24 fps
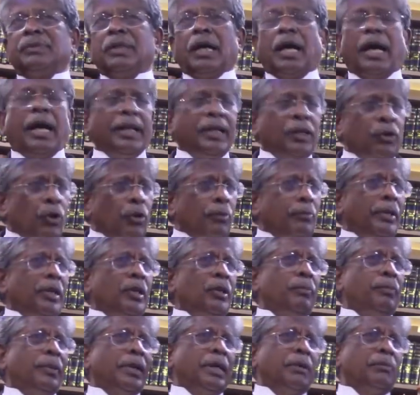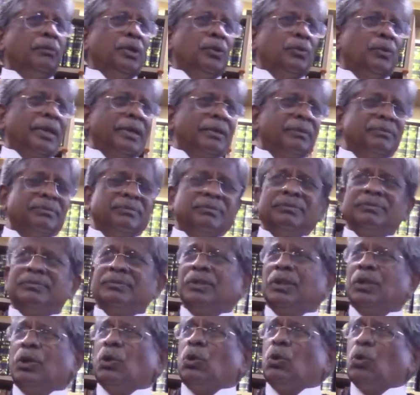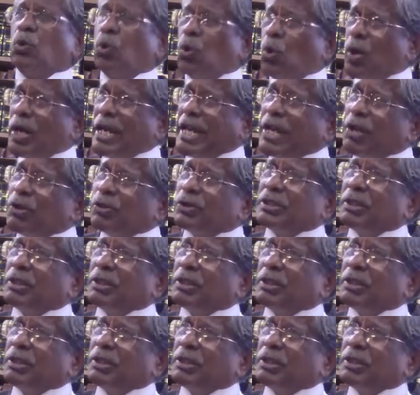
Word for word: I don't believe PW1. Who gives